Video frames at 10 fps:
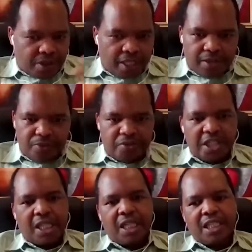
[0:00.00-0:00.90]
said
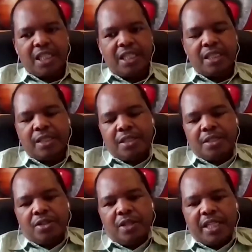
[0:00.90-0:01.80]
very clearly,
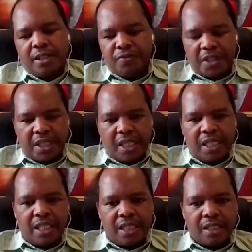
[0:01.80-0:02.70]
articulated very
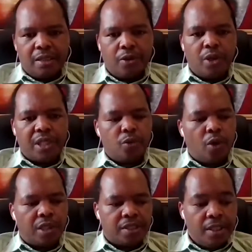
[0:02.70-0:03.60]
clearly and eloquently
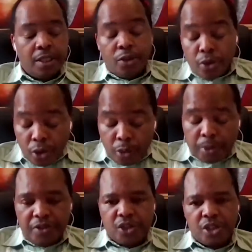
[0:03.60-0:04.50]
what your
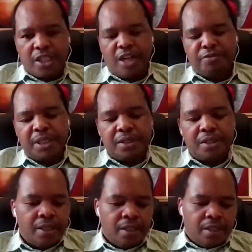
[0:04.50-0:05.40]
provincial government
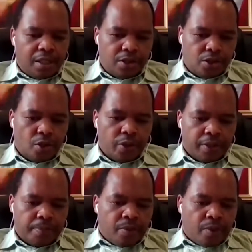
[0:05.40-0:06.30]
is
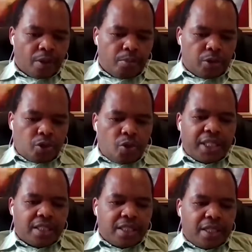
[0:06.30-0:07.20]
doing. But to what
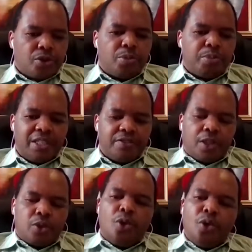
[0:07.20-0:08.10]
extent do you believe
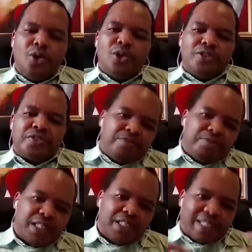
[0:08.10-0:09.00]
that all of
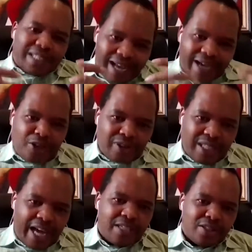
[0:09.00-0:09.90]
government
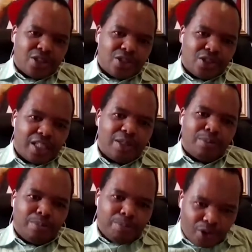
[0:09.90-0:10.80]
recognizes the
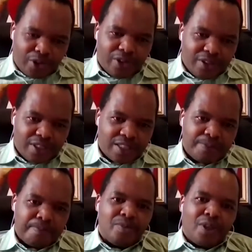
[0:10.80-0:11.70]
importance
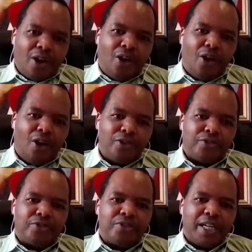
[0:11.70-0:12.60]
of